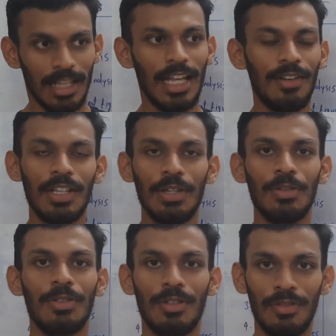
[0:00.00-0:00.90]
there with
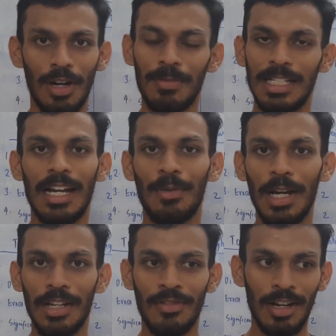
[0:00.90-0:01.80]
you for BitSat
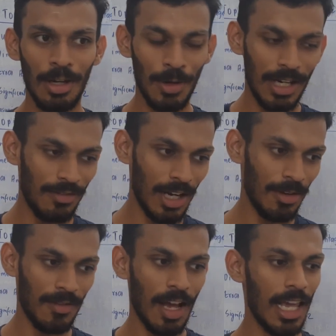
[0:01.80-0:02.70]
2025